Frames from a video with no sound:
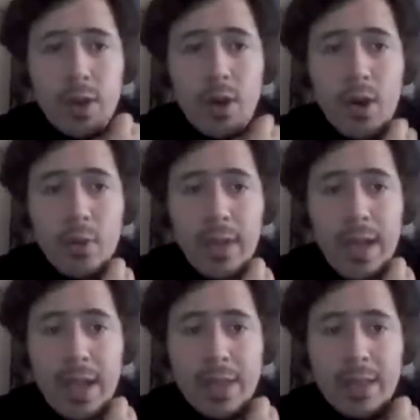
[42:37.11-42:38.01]
where are
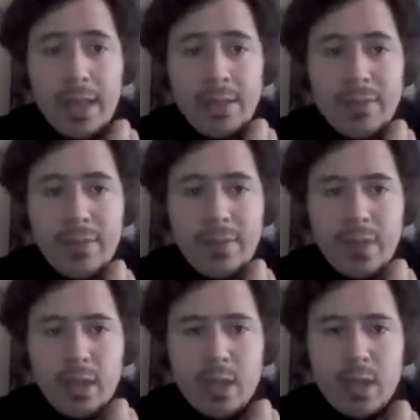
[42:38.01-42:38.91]
we at the end of
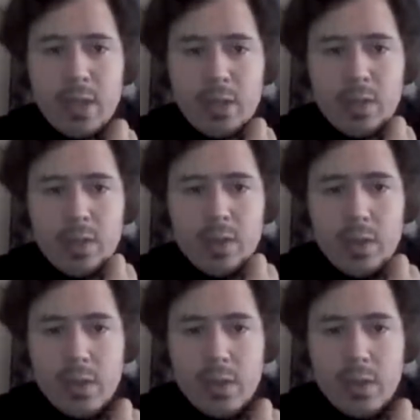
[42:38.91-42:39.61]
15 years?